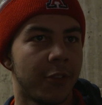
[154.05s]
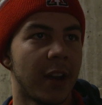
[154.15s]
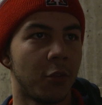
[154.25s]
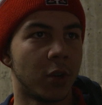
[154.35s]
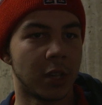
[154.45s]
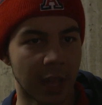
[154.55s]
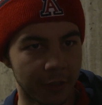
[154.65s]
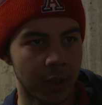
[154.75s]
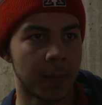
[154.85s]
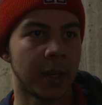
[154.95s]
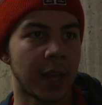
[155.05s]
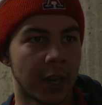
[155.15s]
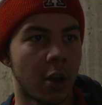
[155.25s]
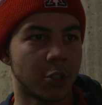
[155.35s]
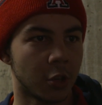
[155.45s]
everyone to love him
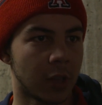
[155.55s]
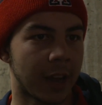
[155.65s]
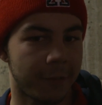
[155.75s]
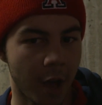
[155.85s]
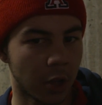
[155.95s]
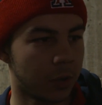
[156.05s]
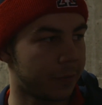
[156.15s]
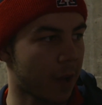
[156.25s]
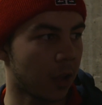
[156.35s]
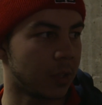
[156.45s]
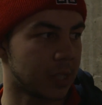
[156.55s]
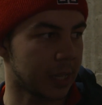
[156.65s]
and also, like, follow his